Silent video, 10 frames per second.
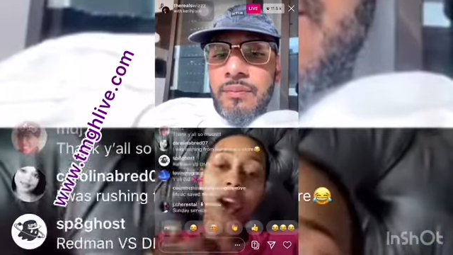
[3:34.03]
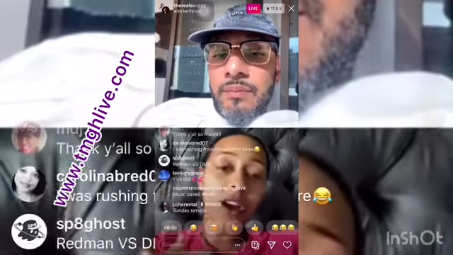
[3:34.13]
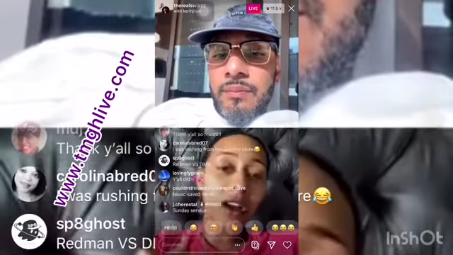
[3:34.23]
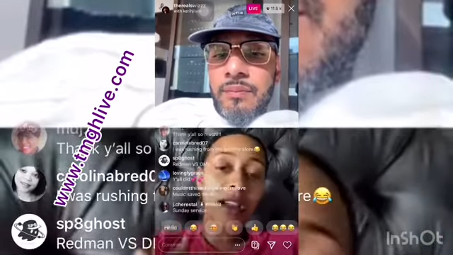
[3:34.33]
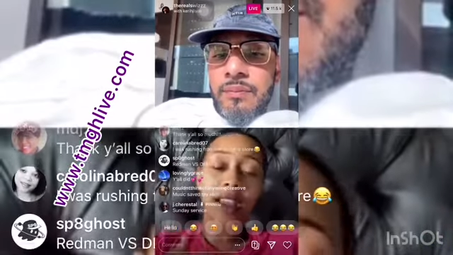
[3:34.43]

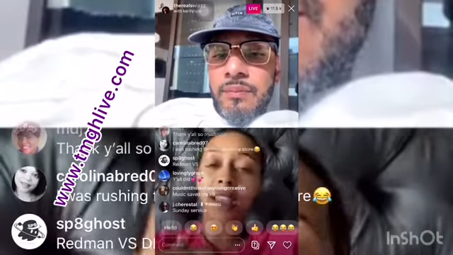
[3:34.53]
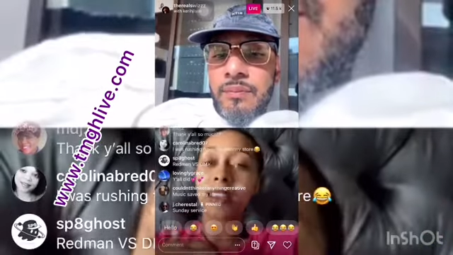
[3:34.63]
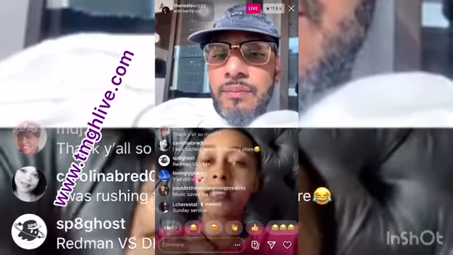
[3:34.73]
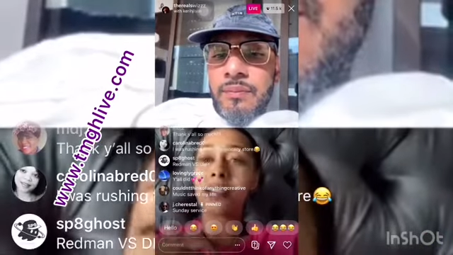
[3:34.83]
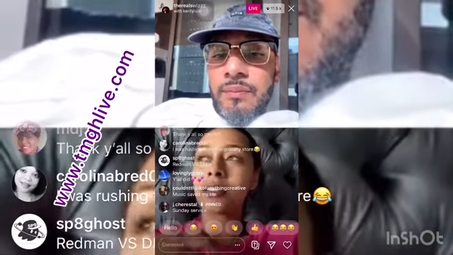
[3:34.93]

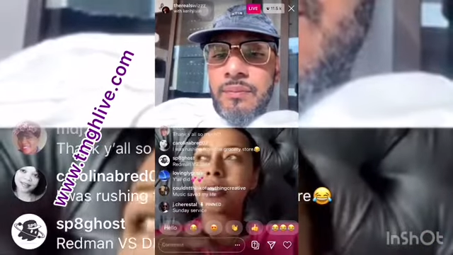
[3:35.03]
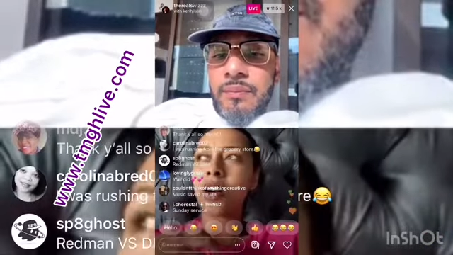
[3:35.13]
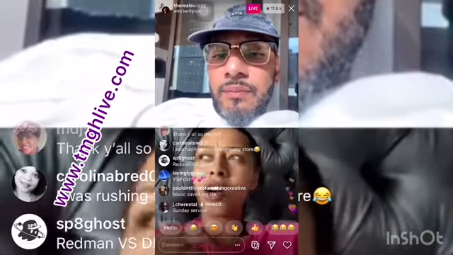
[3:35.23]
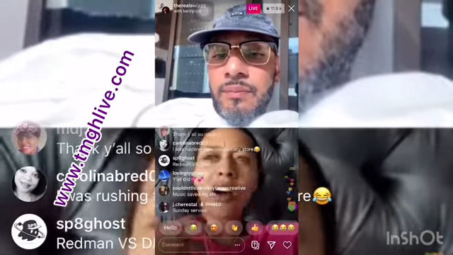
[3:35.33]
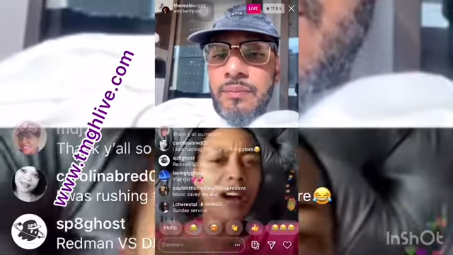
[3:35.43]
Speaker 1: and
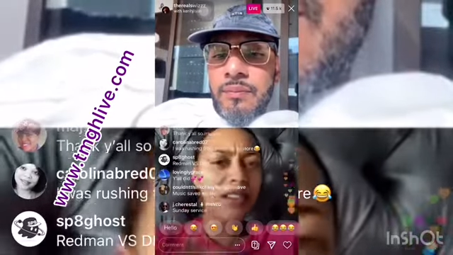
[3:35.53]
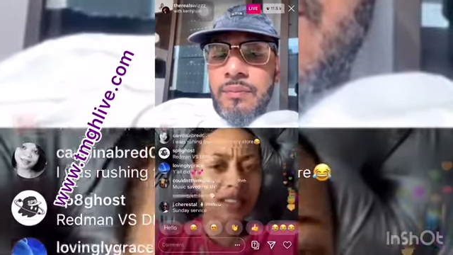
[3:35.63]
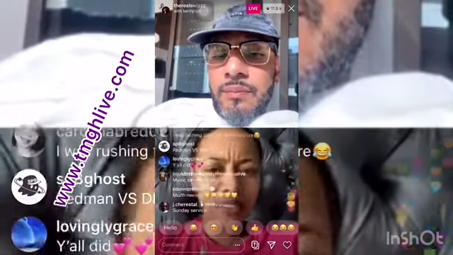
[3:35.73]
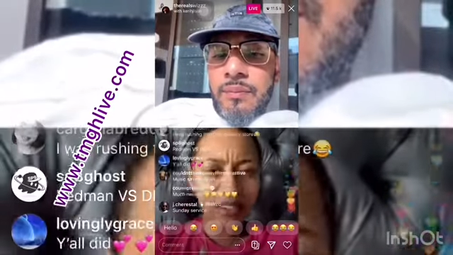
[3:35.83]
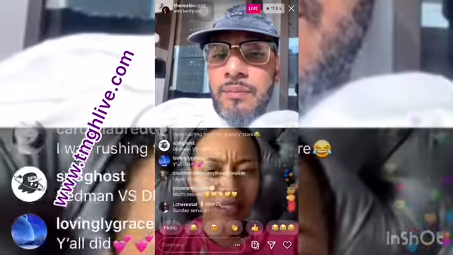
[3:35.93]
work
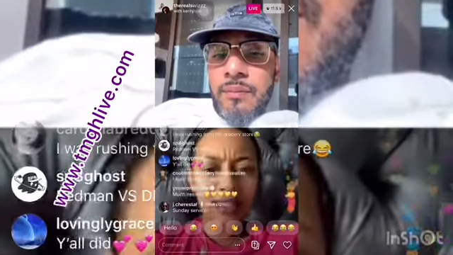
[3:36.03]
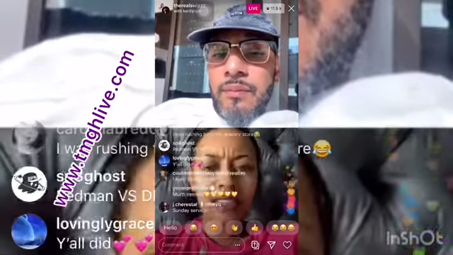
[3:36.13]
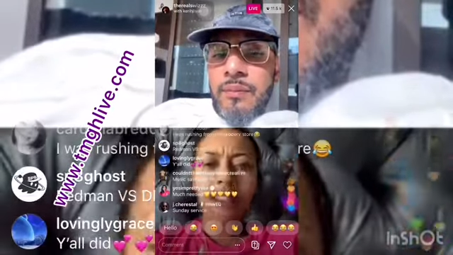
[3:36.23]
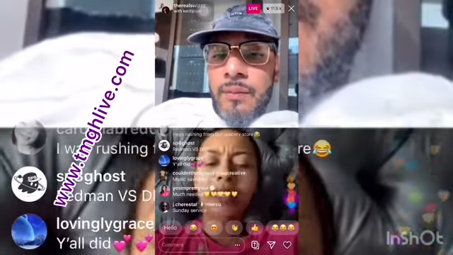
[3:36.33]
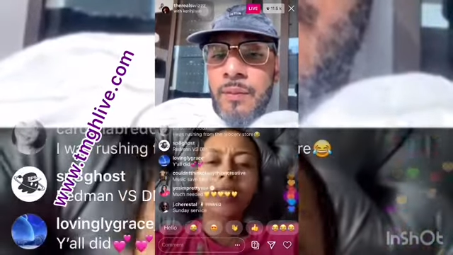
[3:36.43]

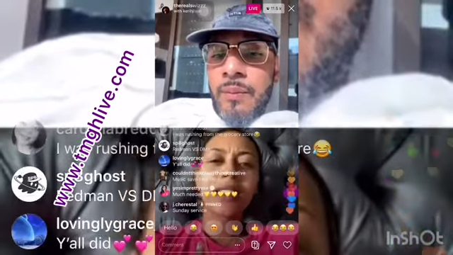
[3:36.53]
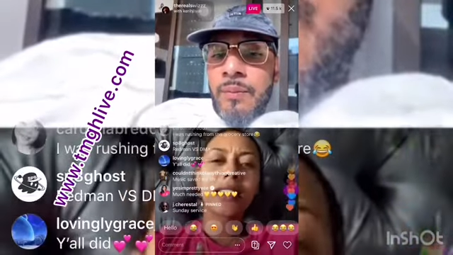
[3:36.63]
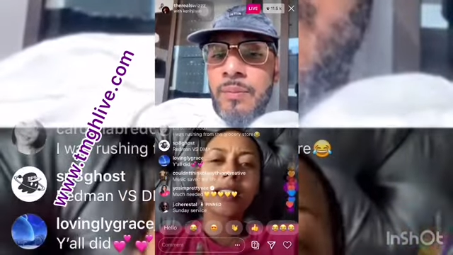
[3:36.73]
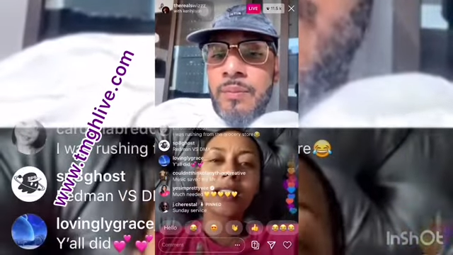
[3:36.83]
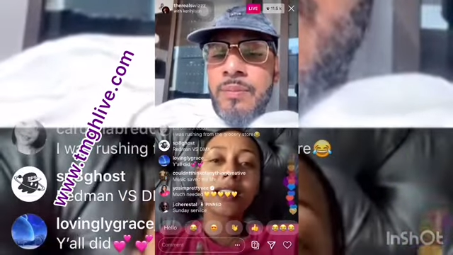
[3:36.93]
authentically
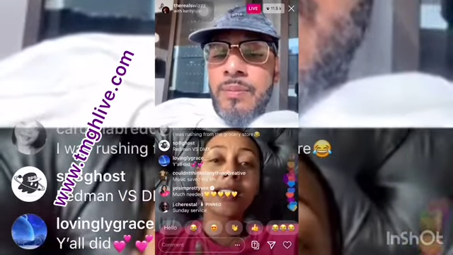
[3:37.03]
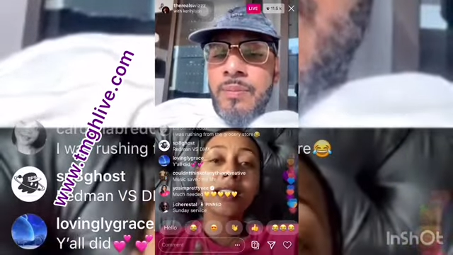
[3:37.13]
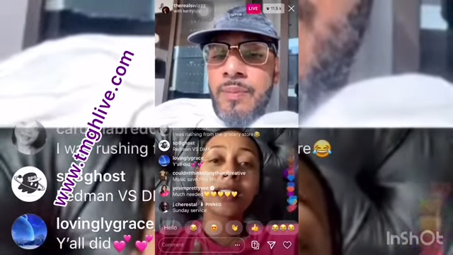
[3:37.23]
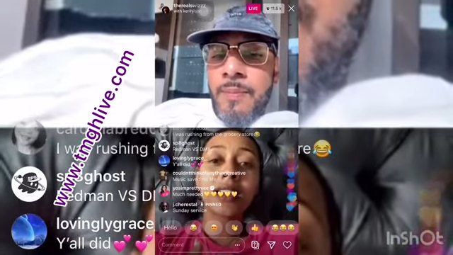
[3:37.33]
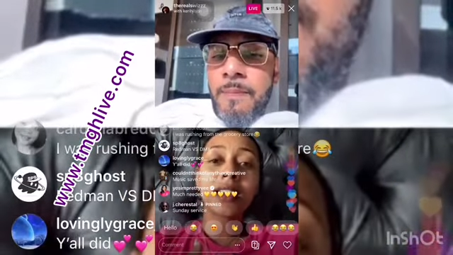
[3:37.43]
from
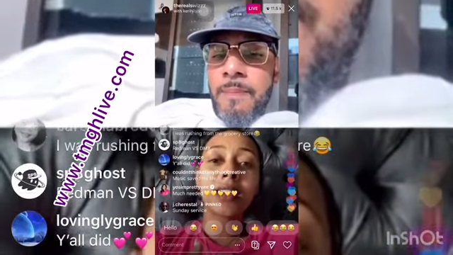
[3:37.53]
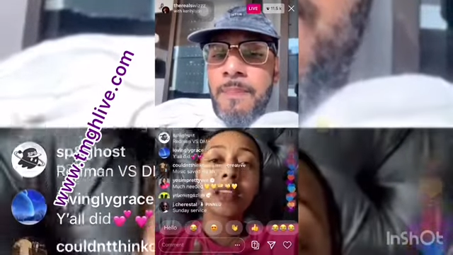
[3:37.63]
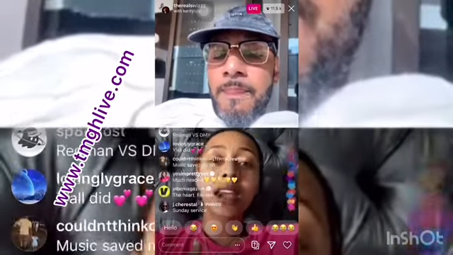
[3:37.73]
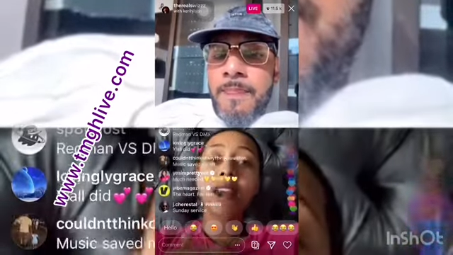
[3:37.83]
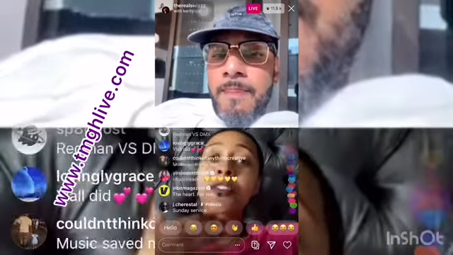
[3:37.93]
who
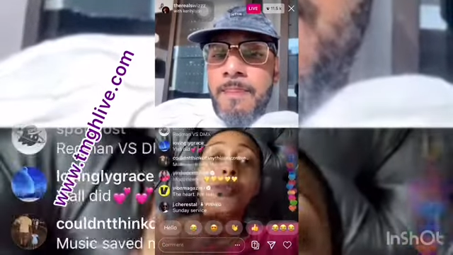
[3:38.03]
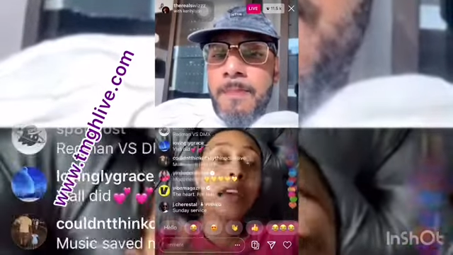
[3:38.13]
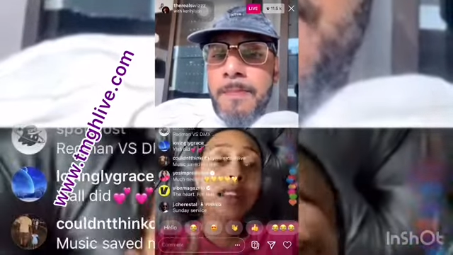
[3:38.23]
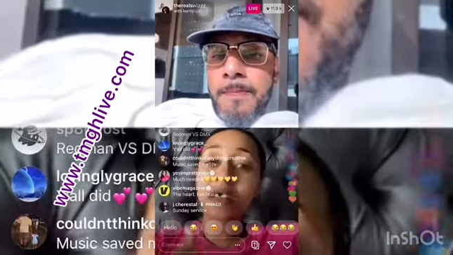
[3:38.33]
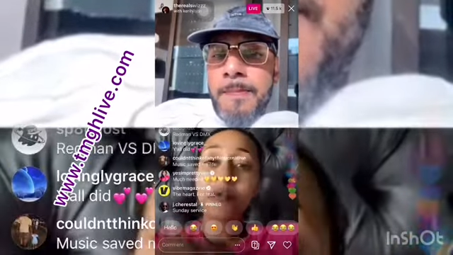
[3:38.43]
we are
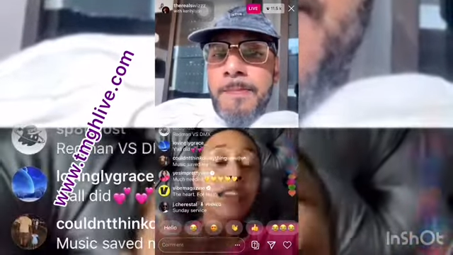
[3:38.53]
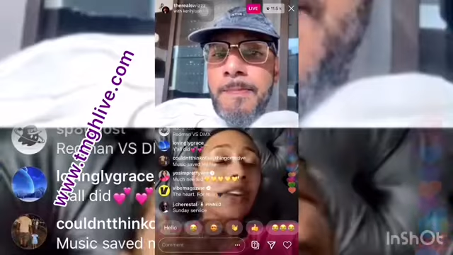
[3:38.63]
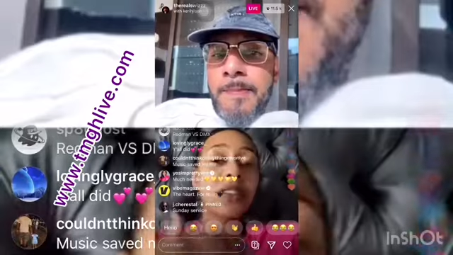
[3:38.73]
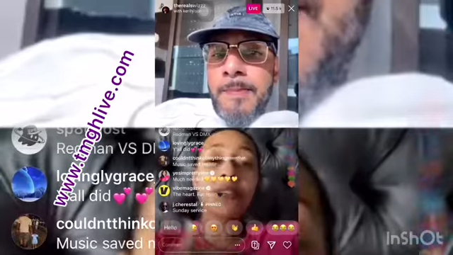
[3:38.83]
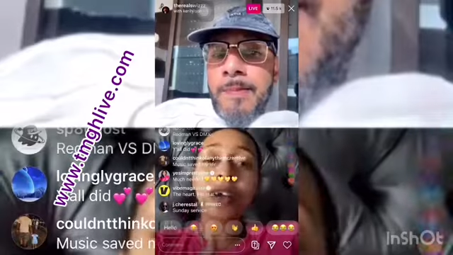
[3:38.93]

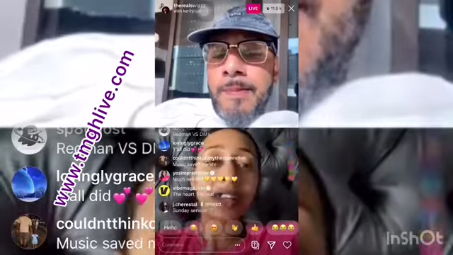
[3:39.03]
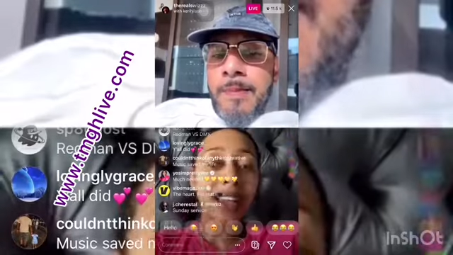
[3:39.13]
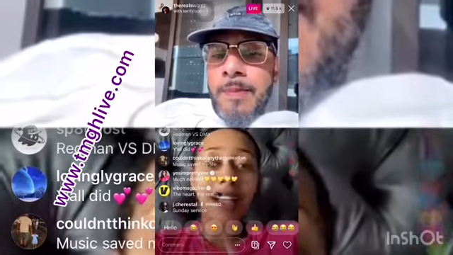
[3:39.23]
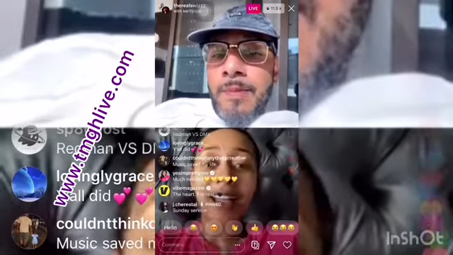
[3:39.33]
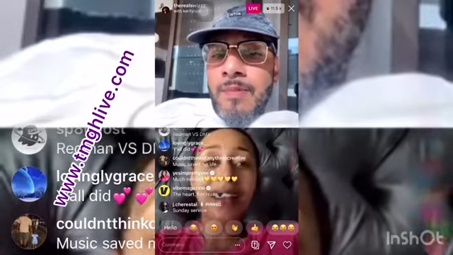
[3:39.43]
and our
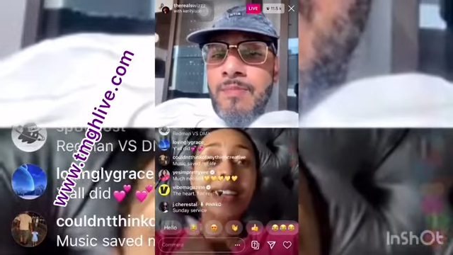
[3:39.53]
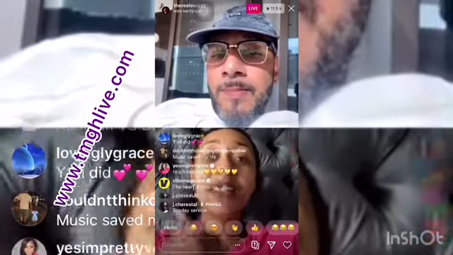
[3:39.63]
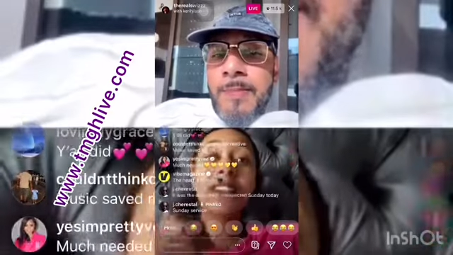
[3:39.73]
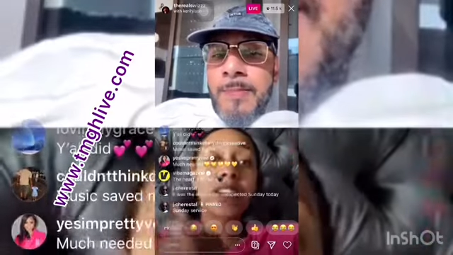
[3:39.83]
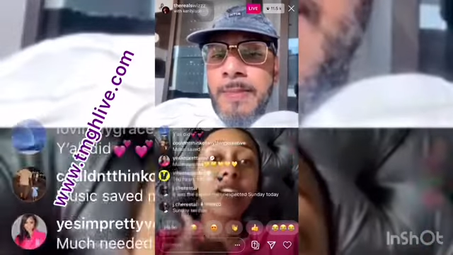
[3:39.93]
hearts,